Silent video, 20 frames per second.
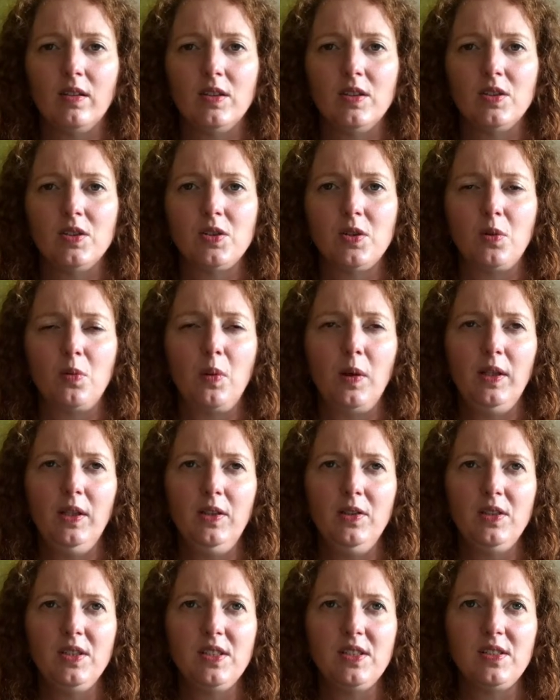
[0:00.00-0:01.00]
So when
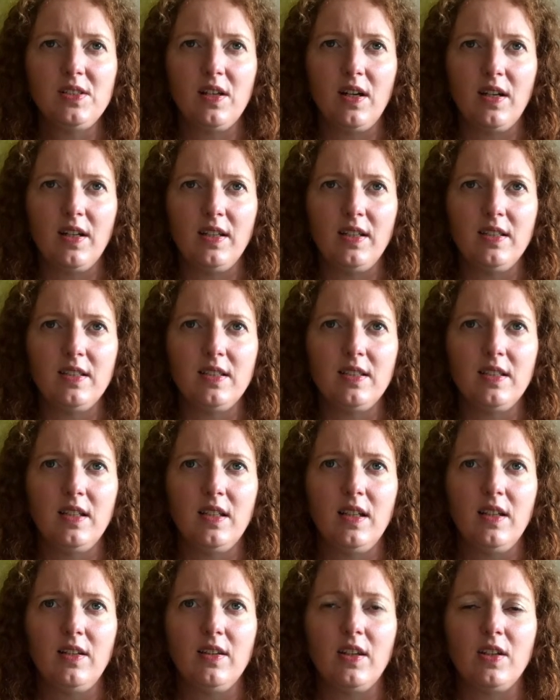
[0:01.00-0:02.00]
you decide
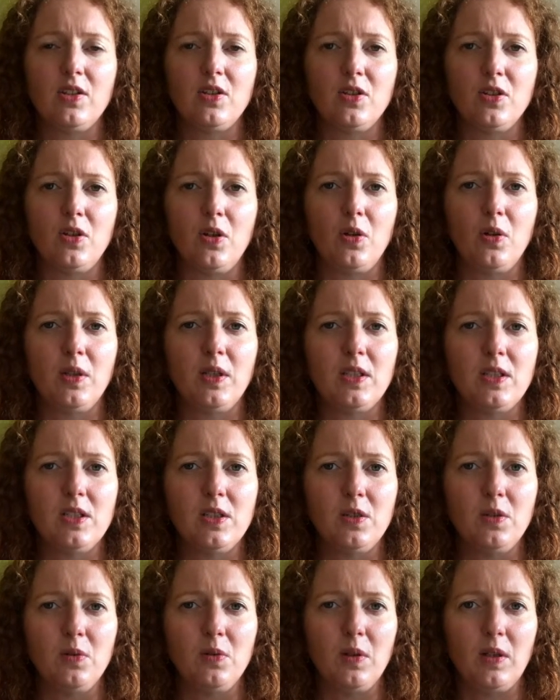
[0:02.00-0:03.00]
that you're going
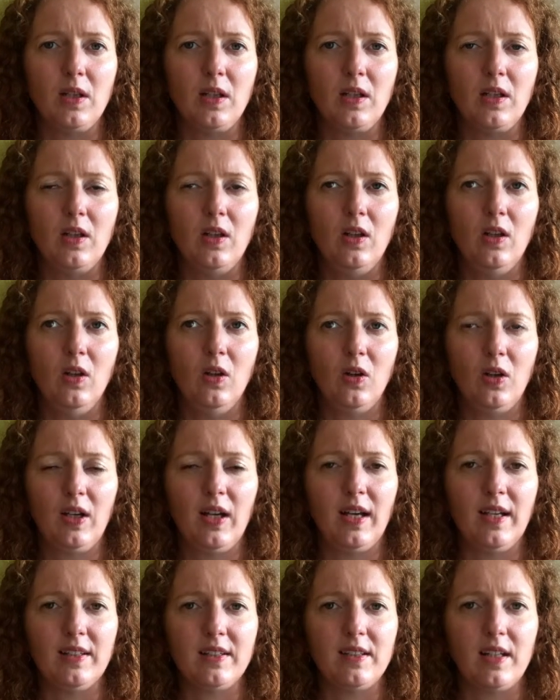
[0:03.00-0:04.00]
to look
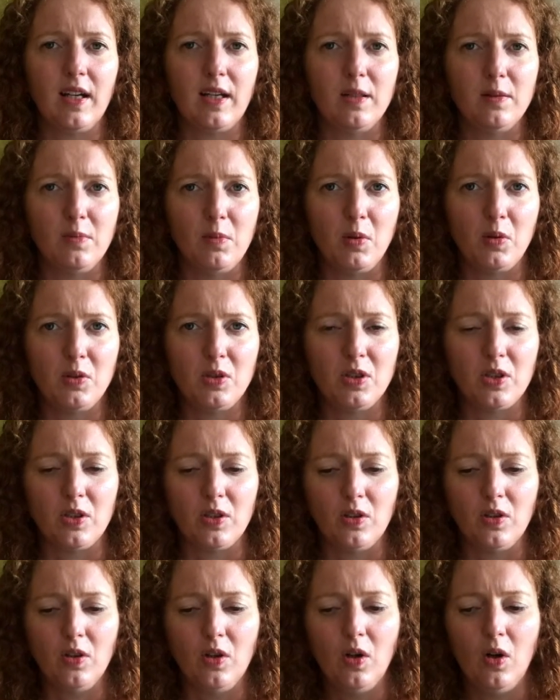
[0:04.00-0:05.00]
at an
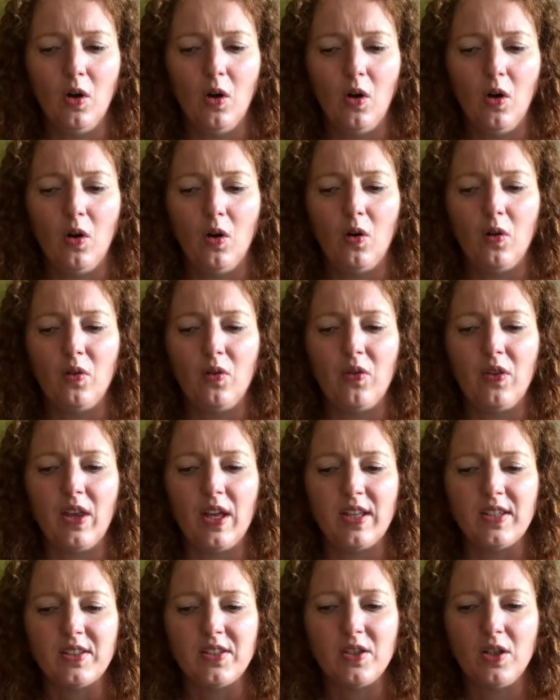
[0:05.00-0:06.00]
emotion
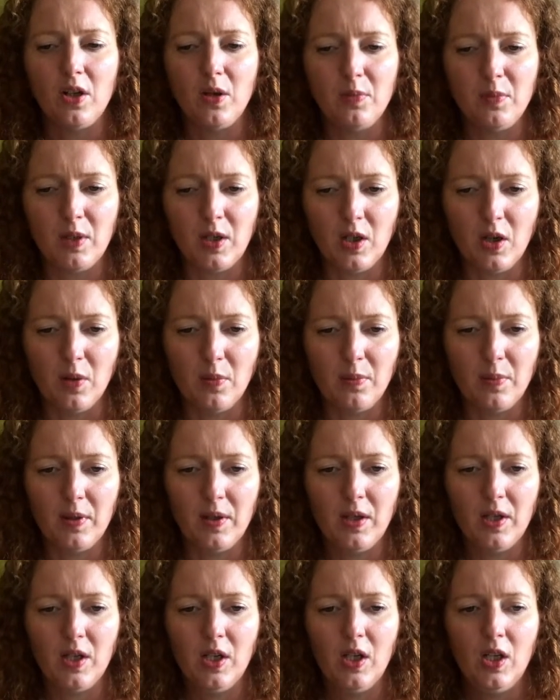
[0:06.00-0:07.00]
that's coming up,
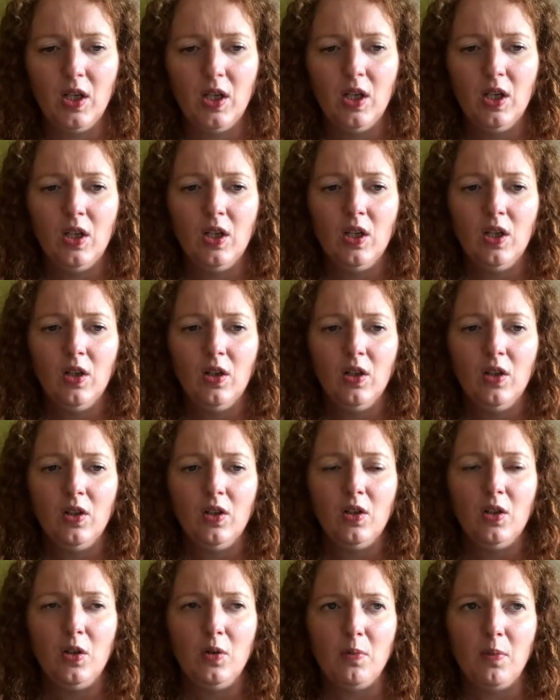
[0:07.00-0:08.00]

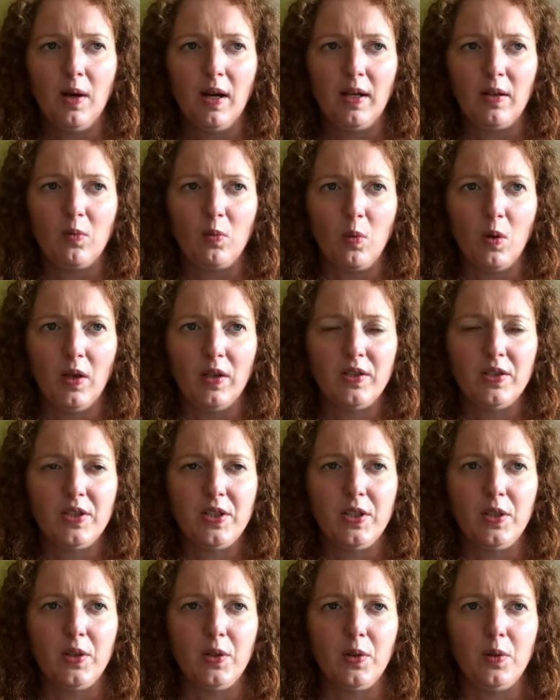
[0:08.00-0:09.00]
you might want
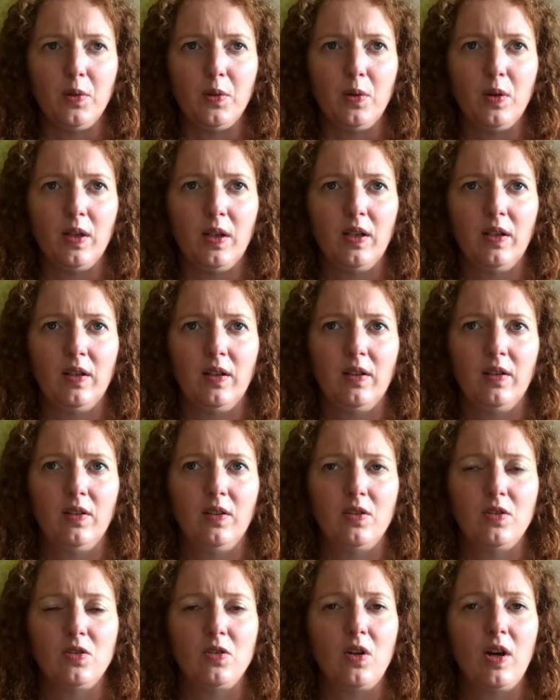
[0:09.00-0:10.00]
to
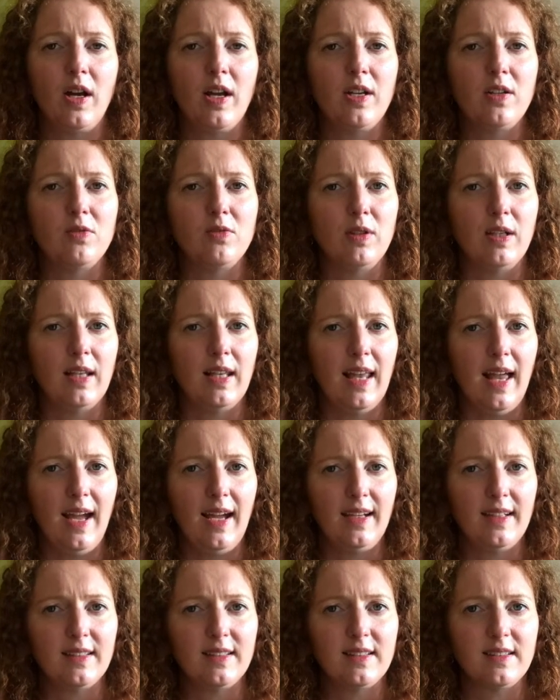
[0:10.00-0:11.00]
try and
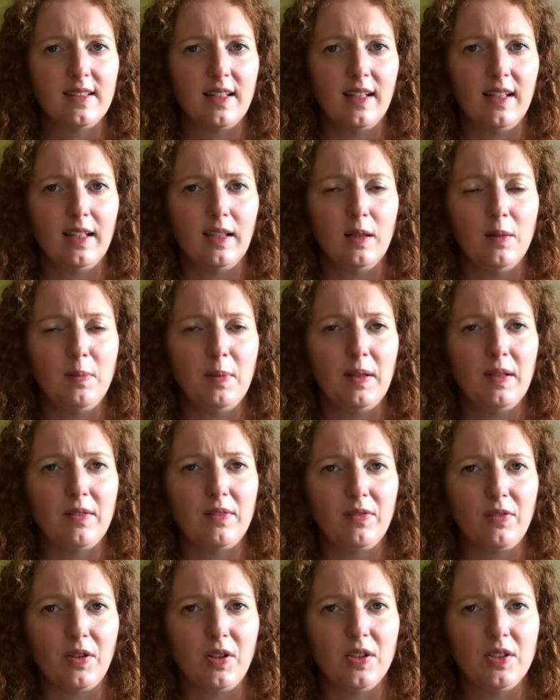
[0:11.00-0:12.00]
relax a little bit
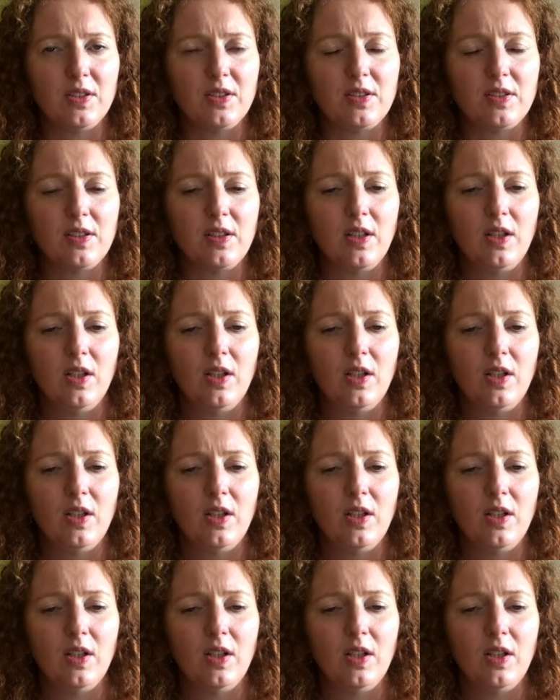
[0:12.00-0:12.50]
first.